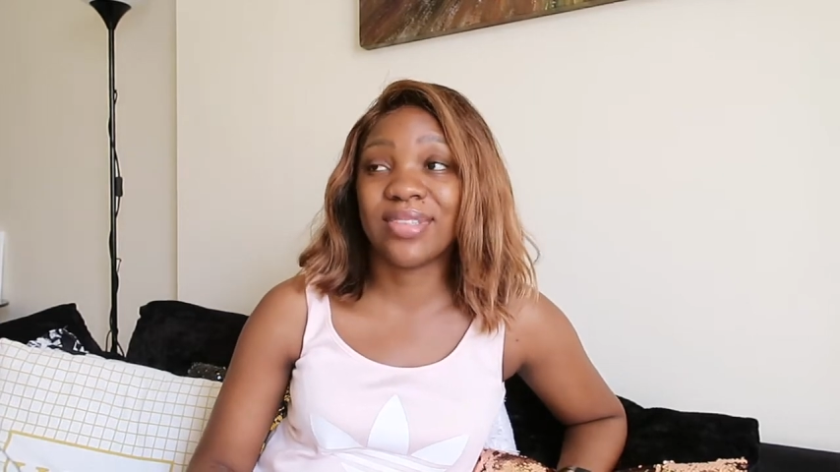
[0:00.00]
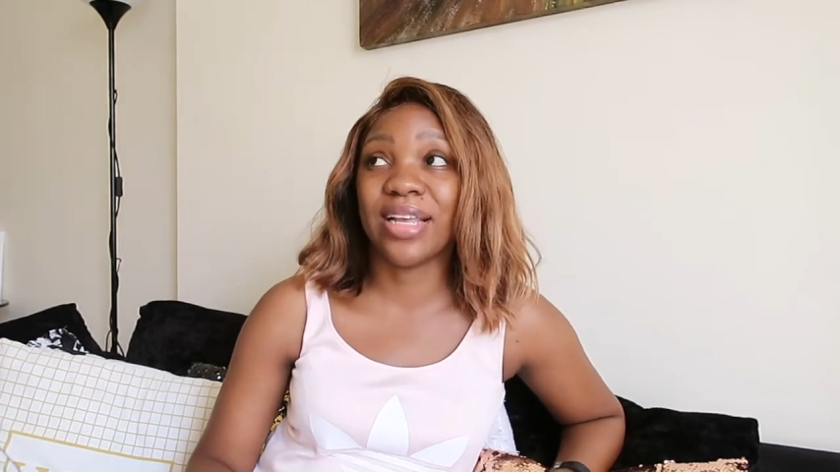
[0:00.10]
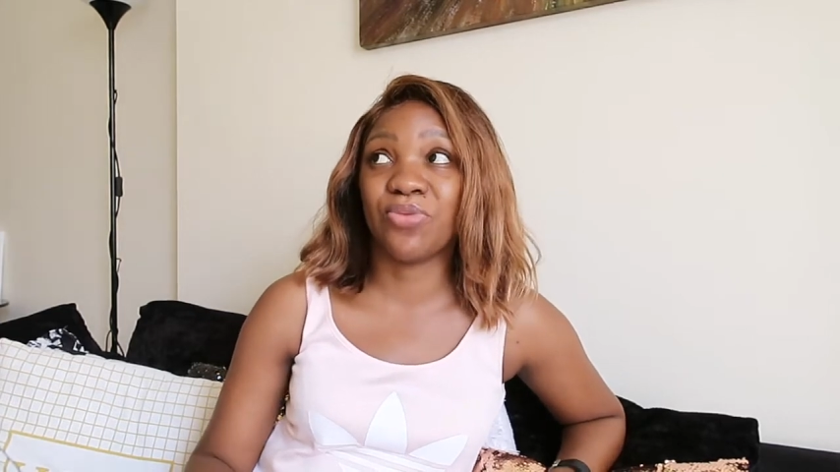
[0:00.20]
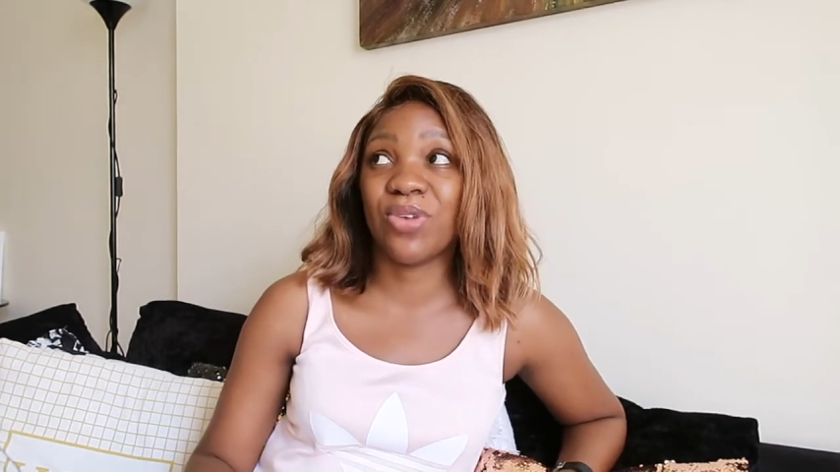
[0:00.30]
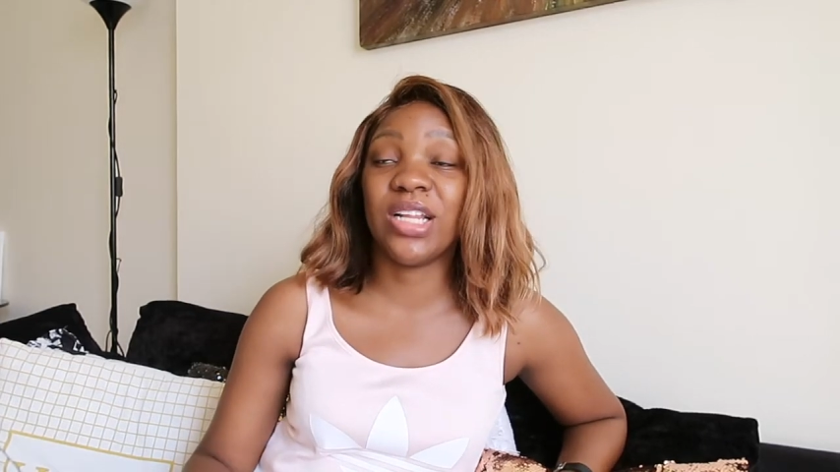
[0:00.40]

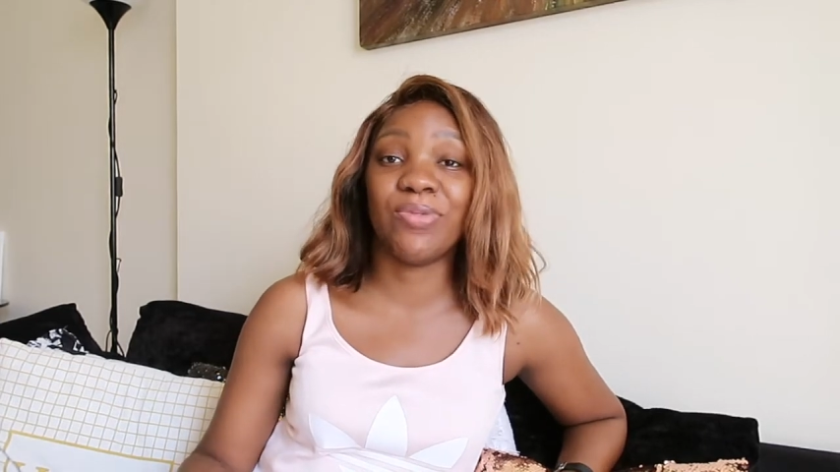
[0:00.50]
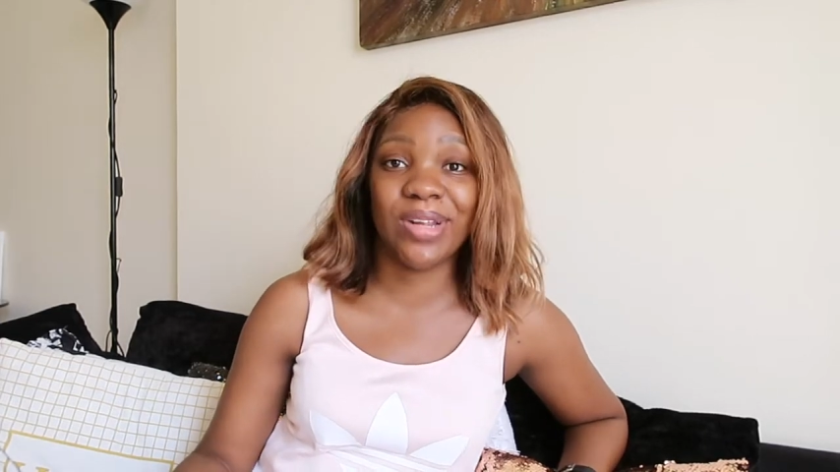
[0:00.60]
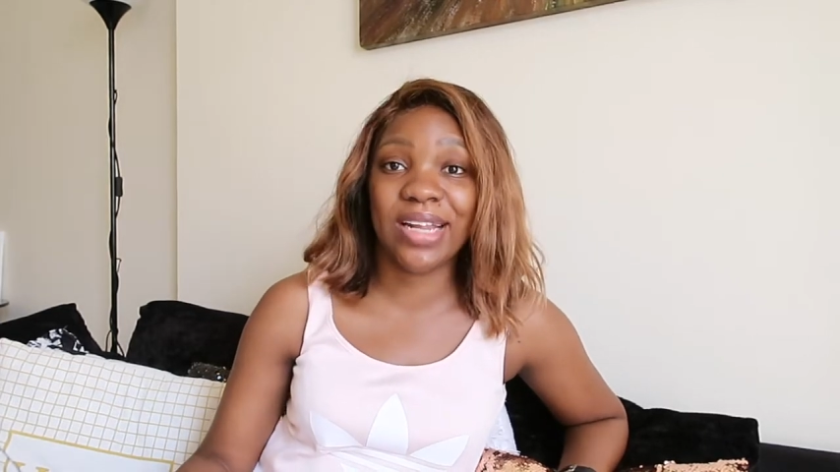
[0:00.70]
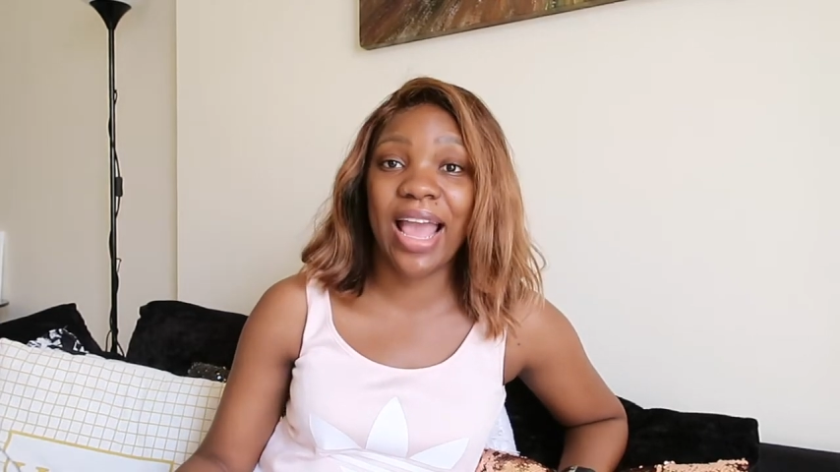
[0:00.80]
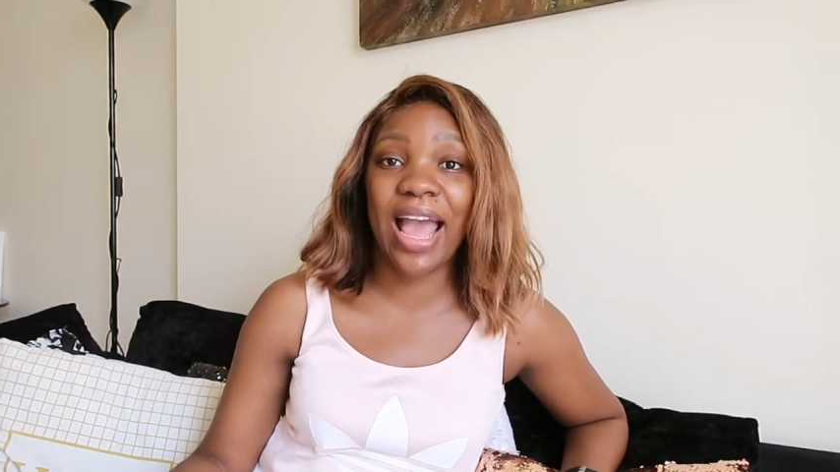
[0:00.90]
like
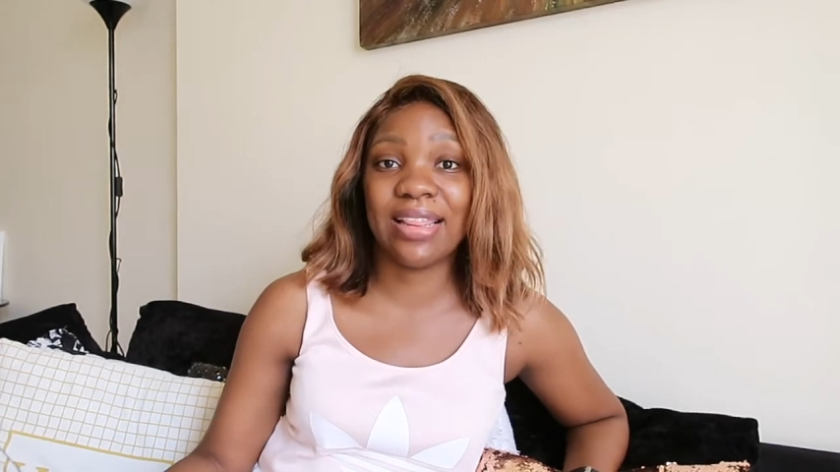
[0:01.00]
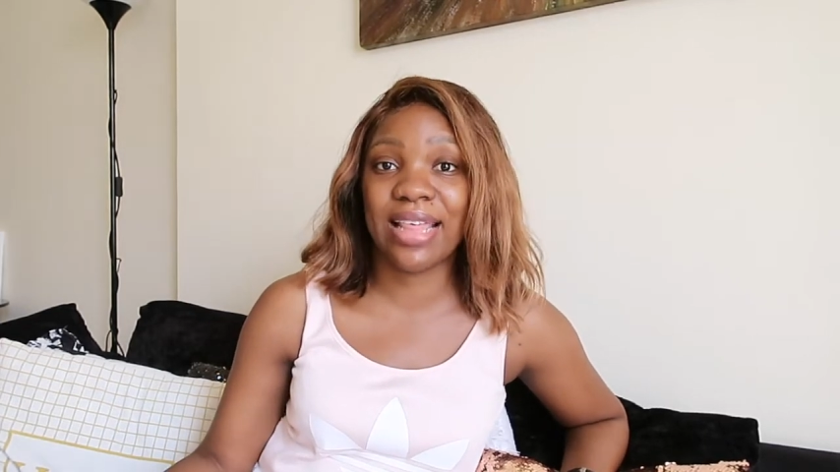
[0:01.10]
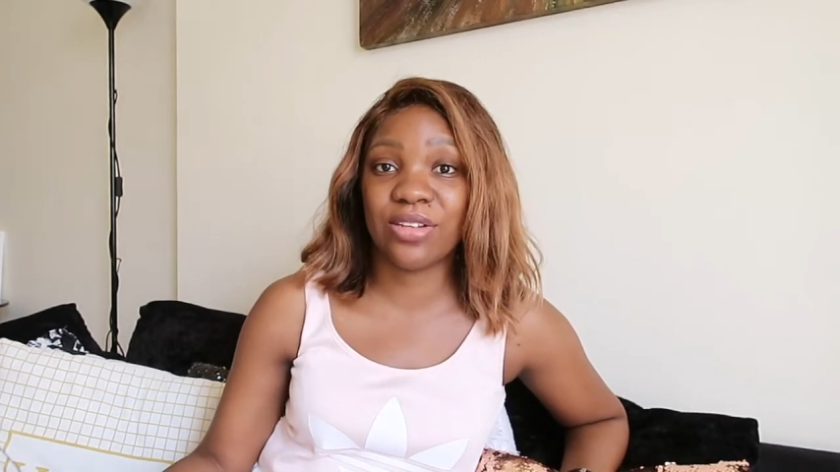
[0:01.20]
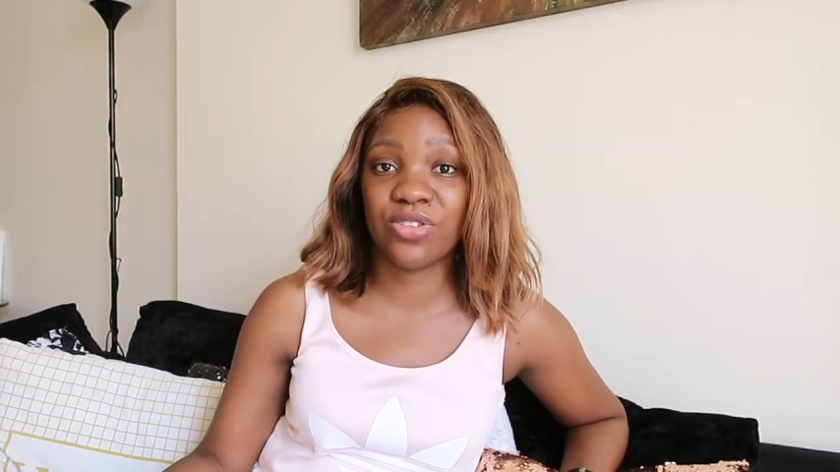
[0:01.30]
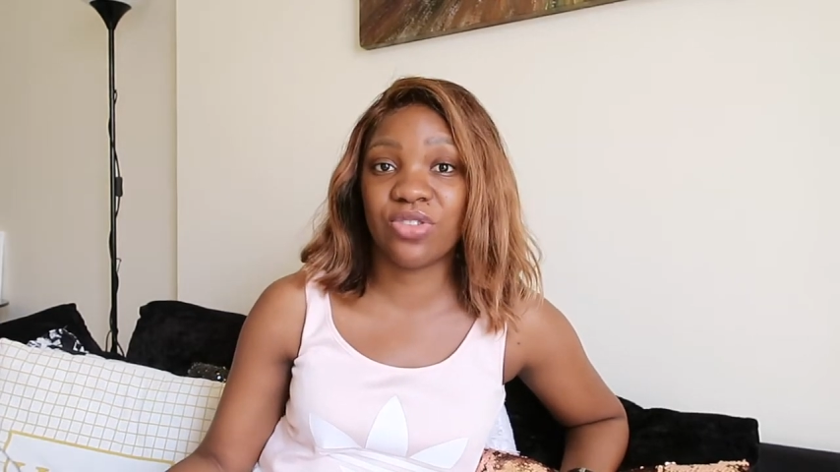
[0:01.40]
really had
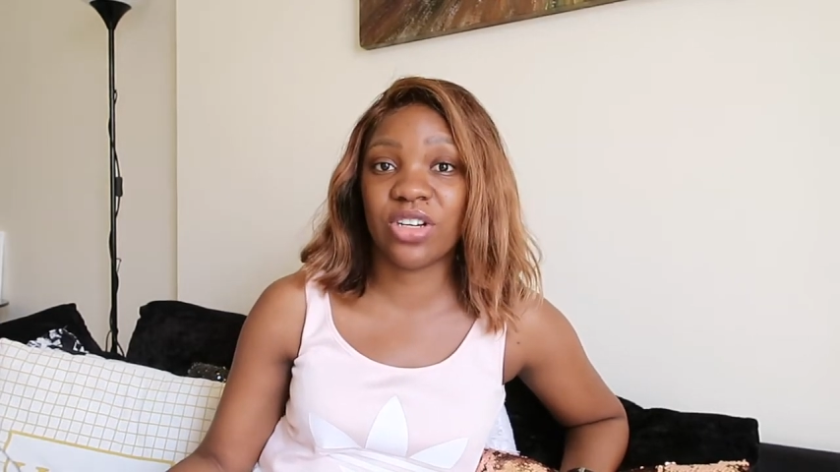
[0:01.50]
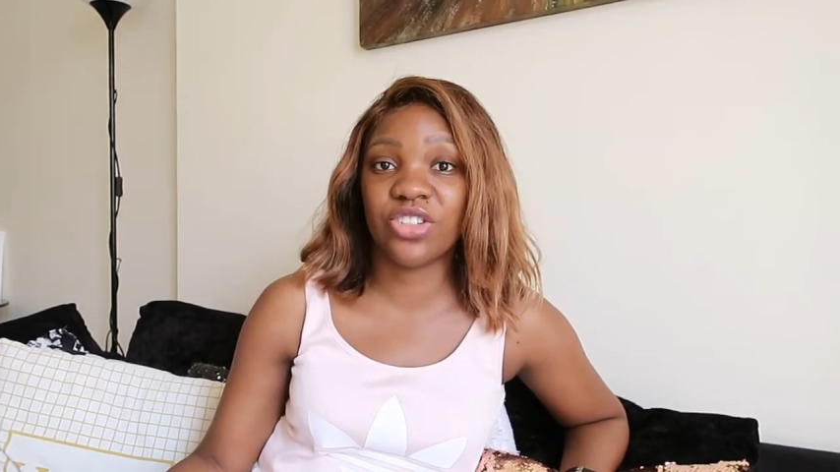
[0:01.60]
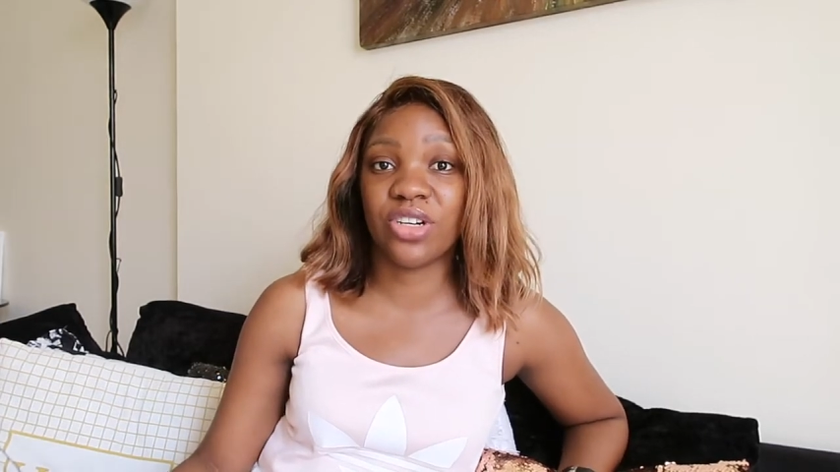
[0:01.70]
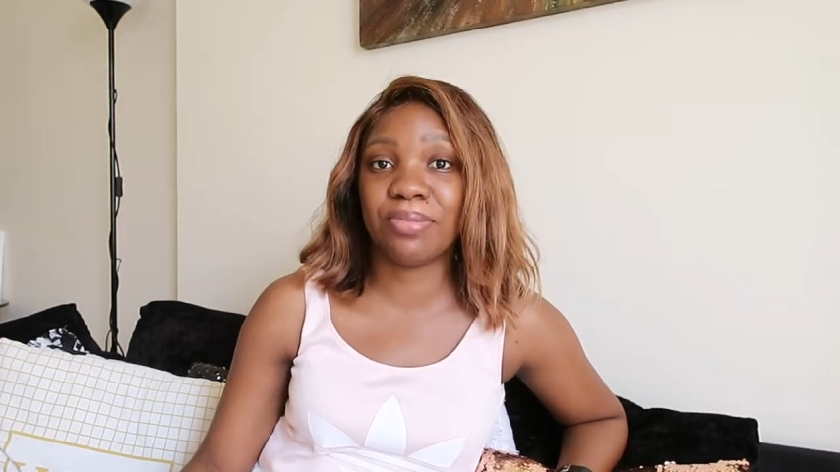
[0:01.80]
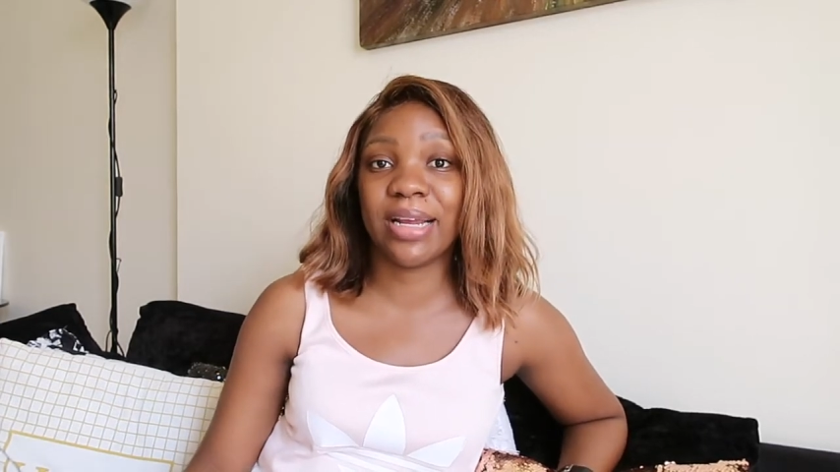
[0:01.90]
that
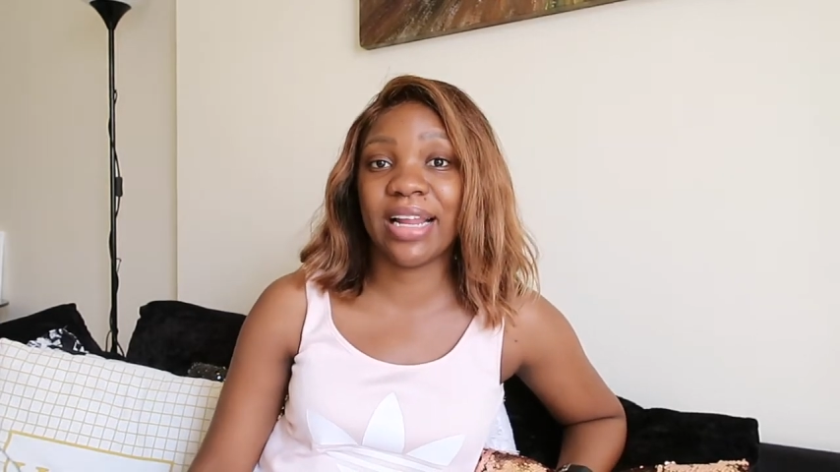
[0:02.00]
structure in my